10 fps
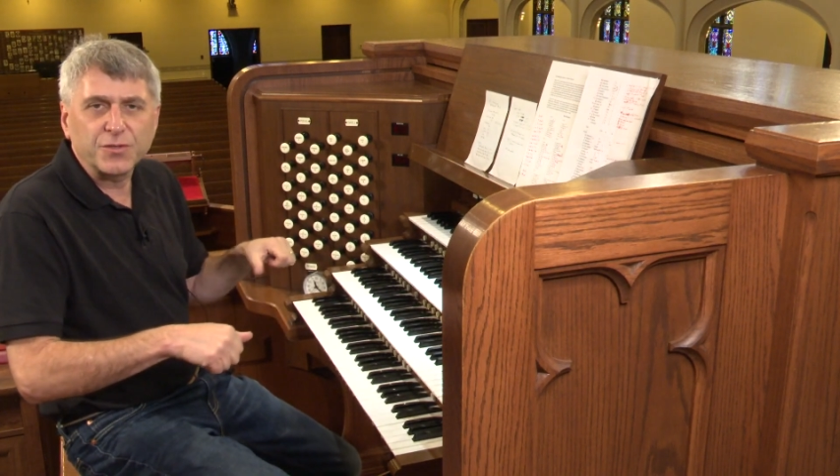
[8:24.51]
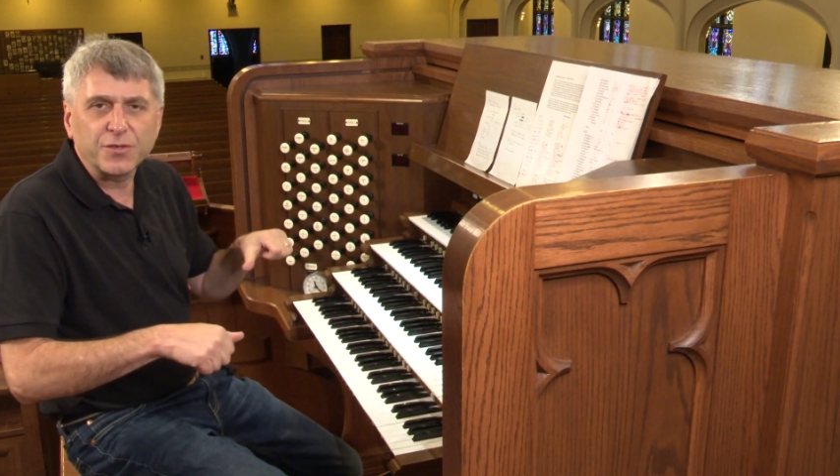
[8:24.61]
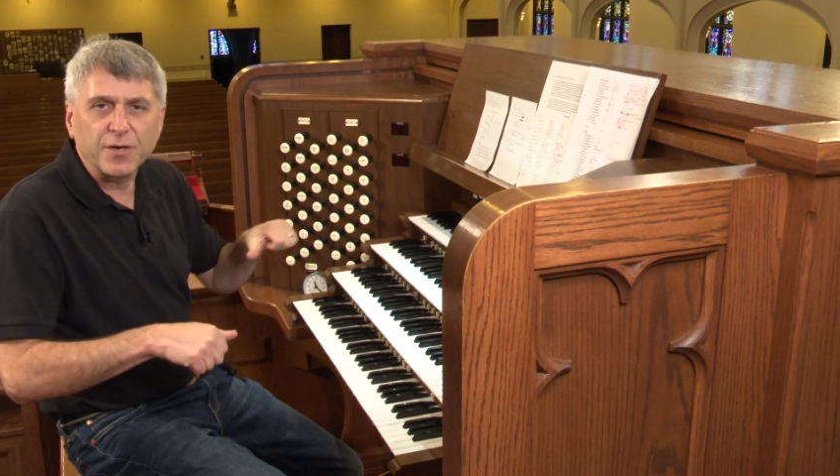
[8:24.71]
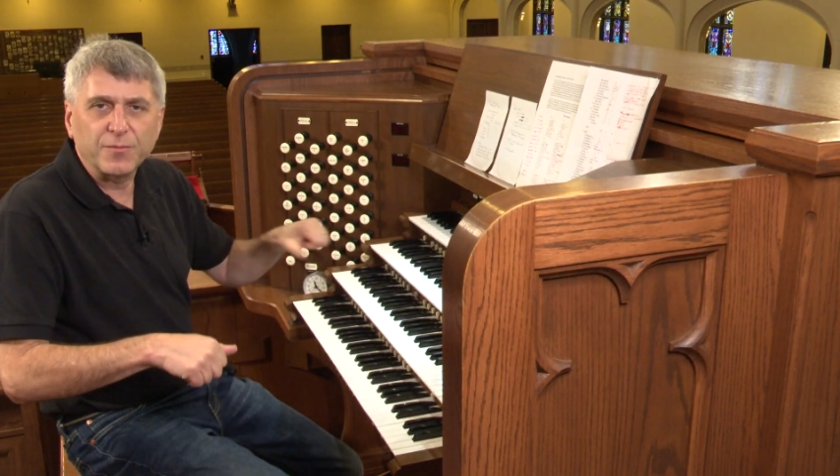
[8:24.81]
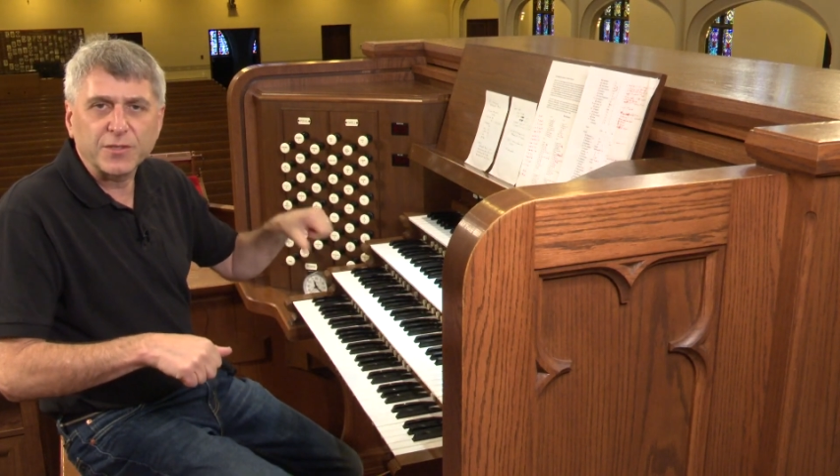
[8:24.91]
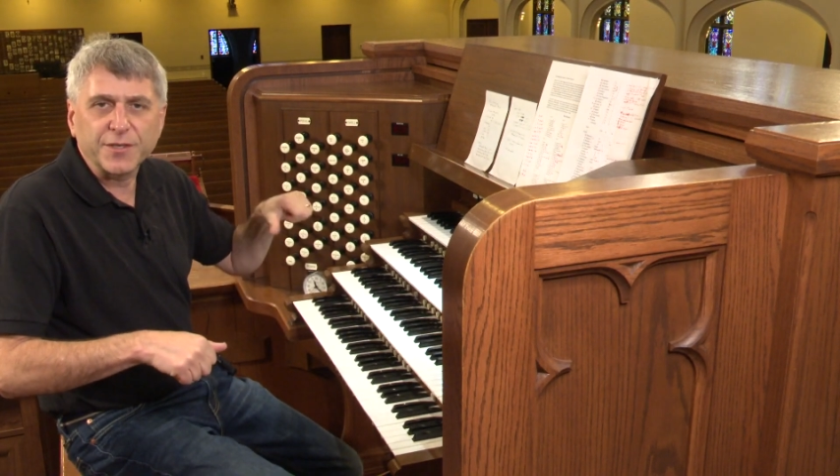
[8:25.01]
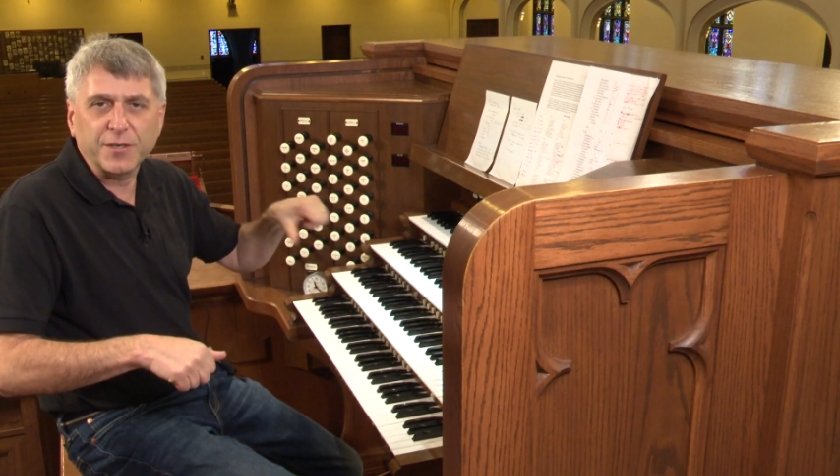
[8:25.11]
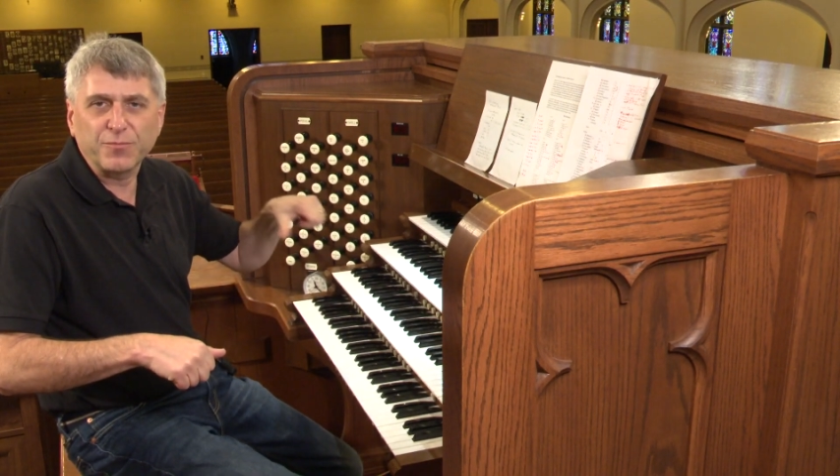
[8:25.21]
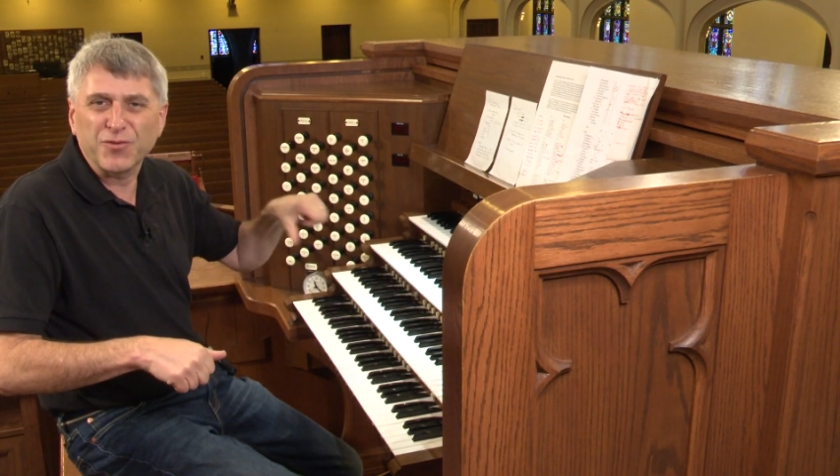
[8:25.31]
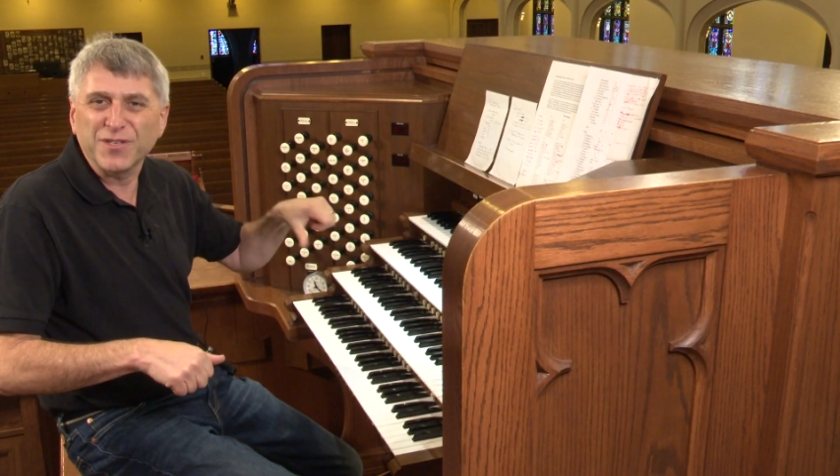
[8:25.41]
which are almost
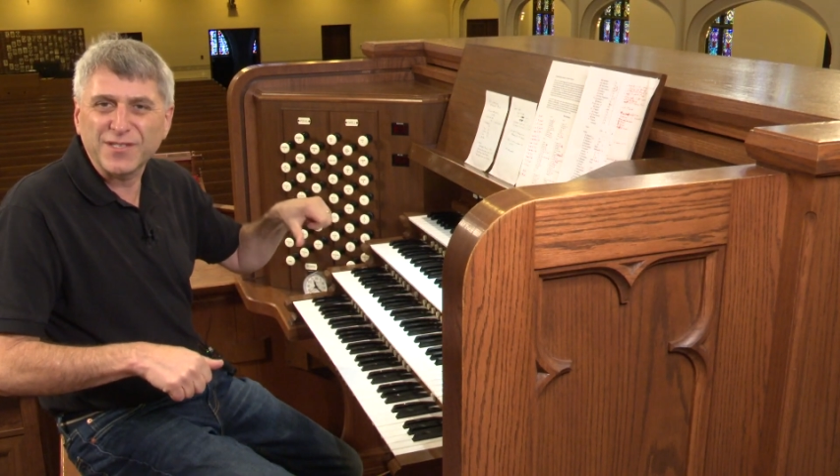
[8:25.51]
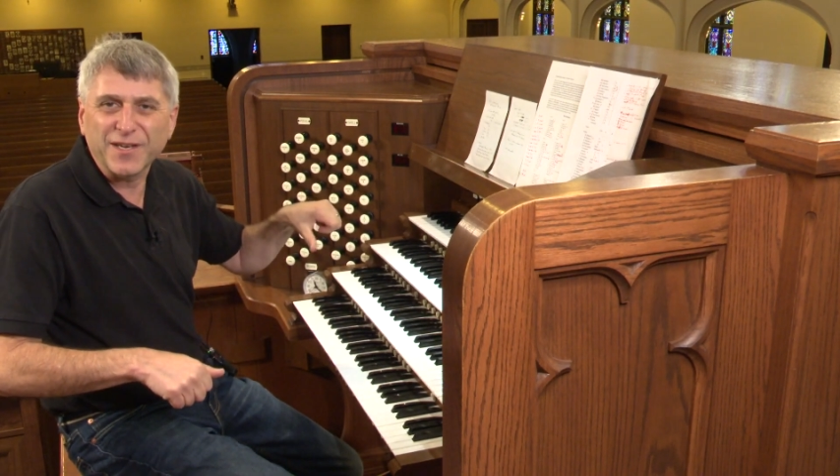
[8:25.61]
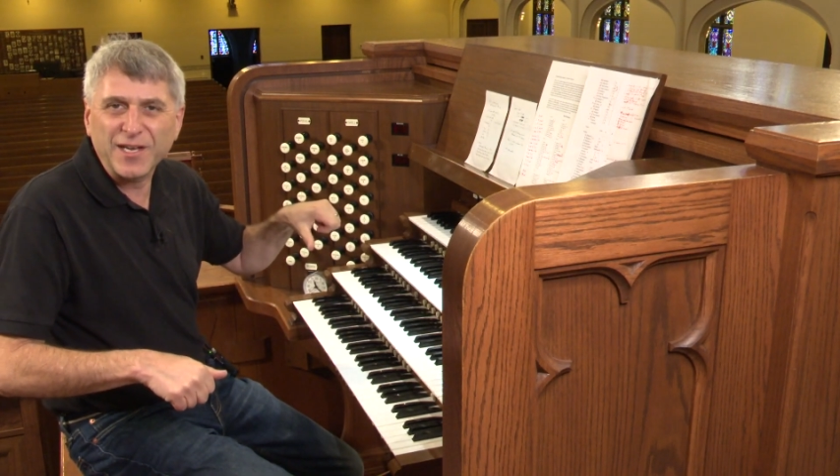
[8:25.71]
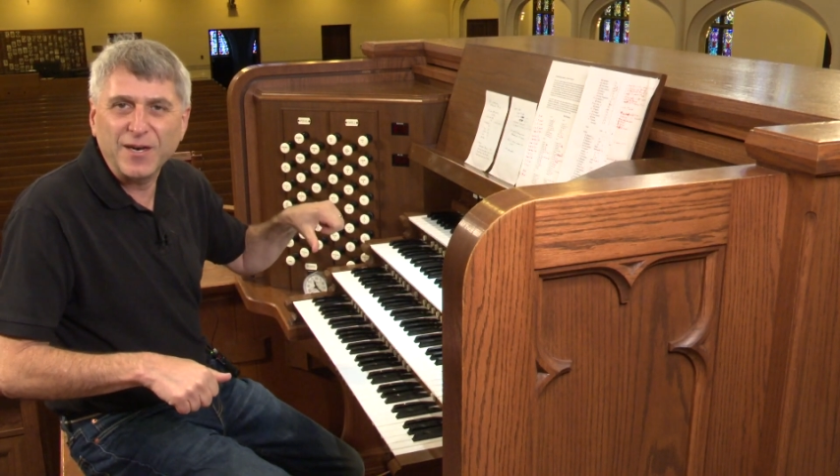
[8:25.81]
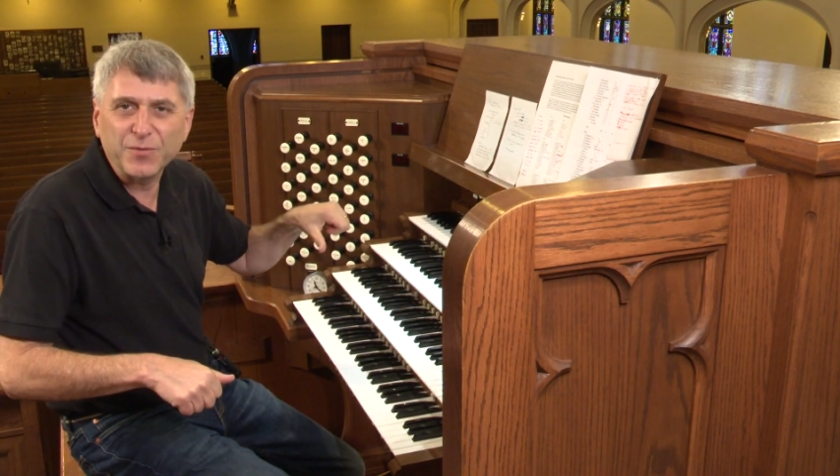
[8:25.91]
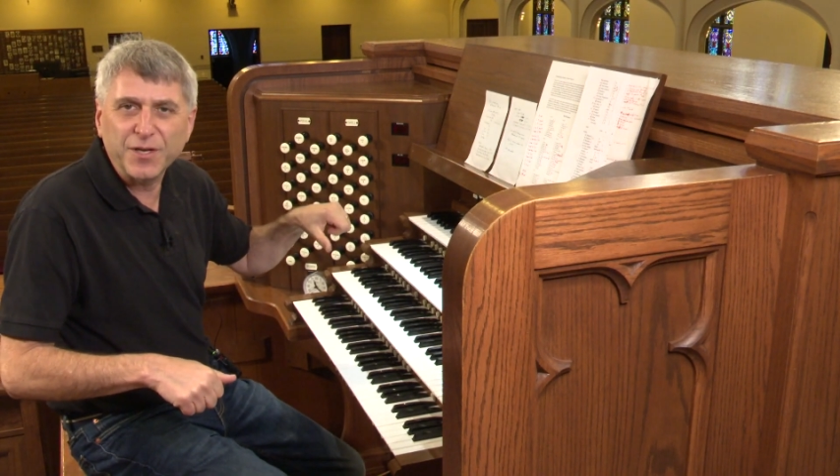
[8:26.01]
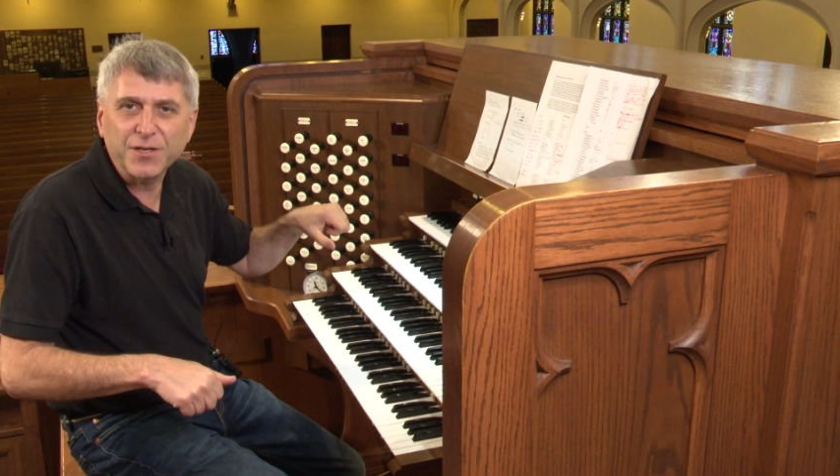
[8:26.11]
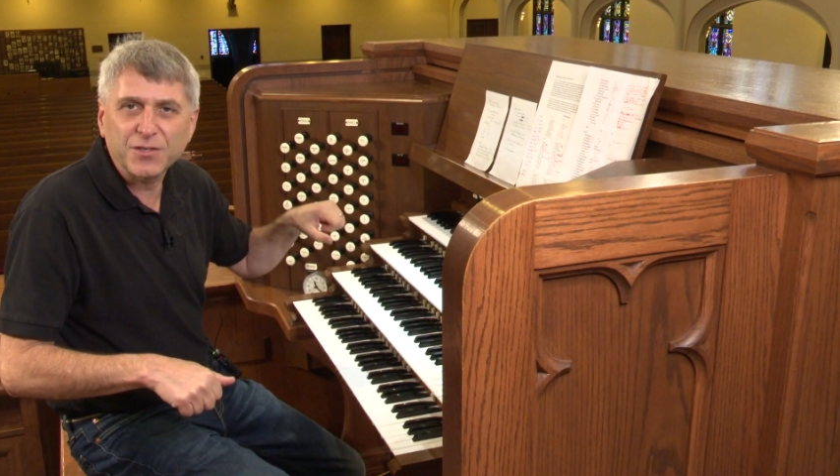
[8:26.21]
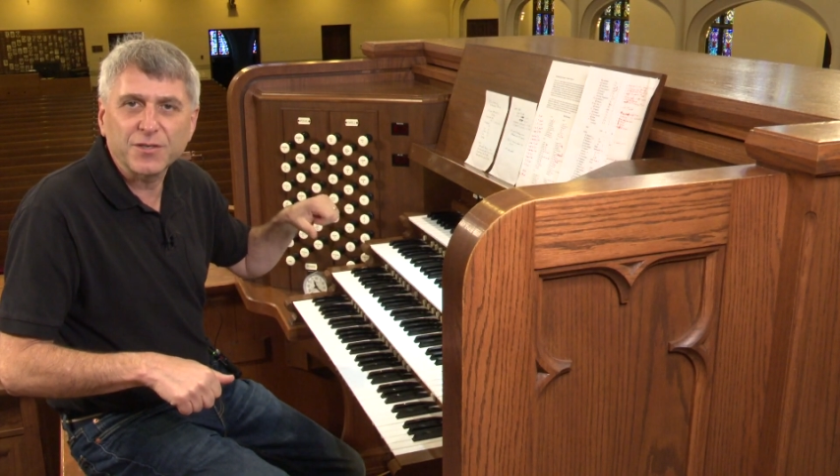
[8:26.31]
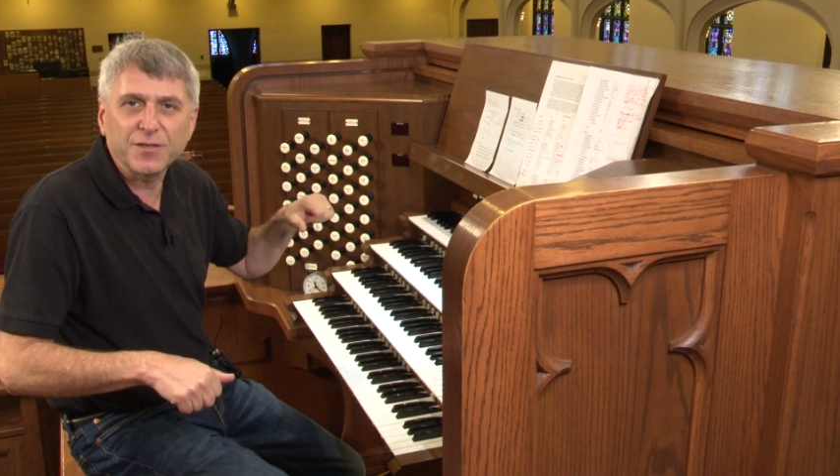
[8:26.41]
like a preset
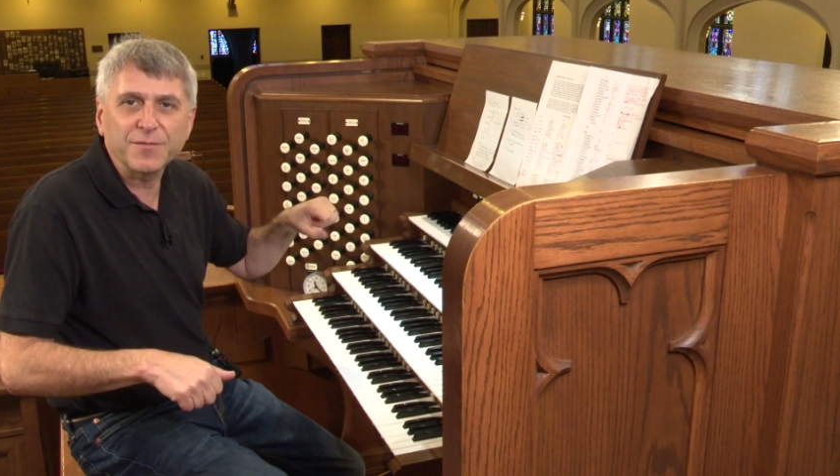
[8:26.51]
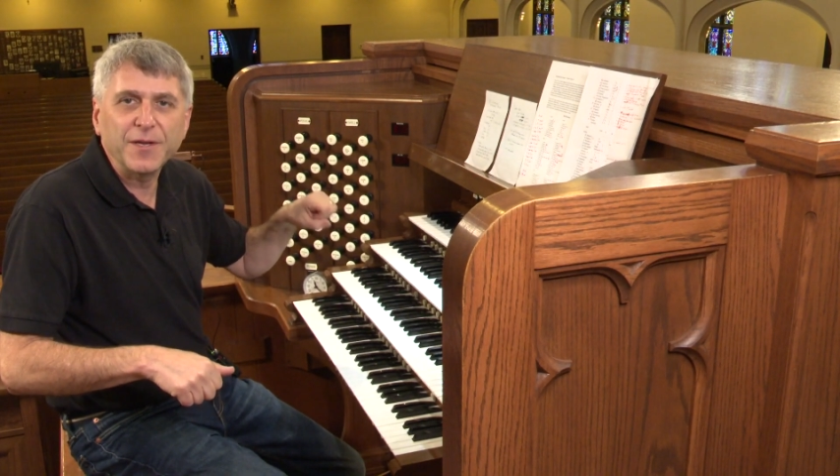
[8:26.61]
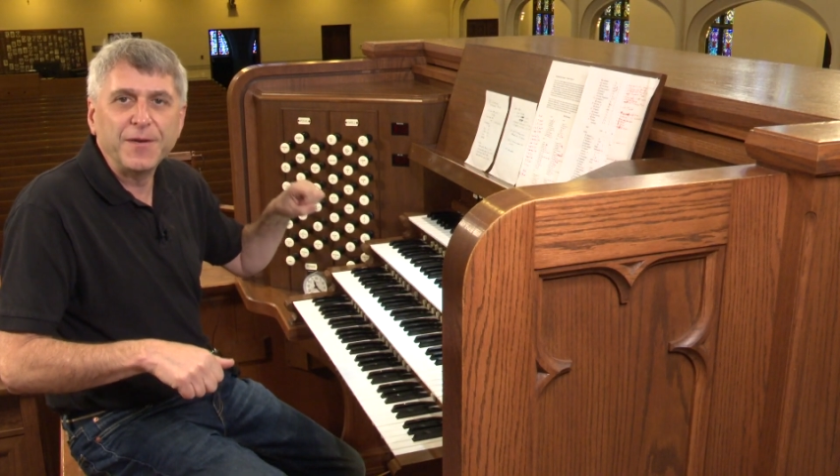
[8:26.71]
combination.